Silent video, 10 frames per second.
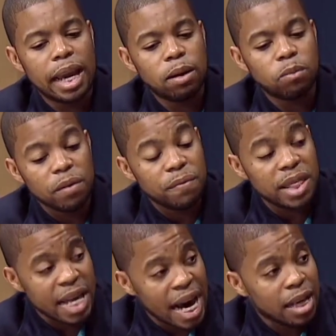With
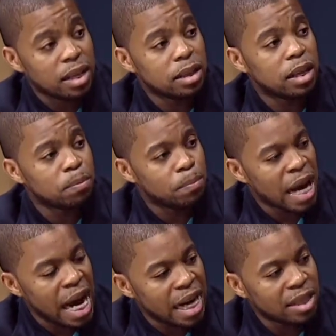that
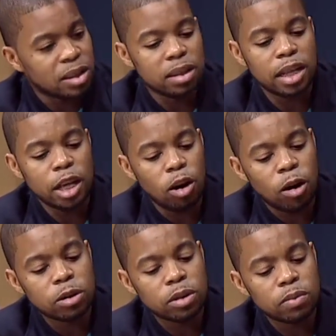compassion, he also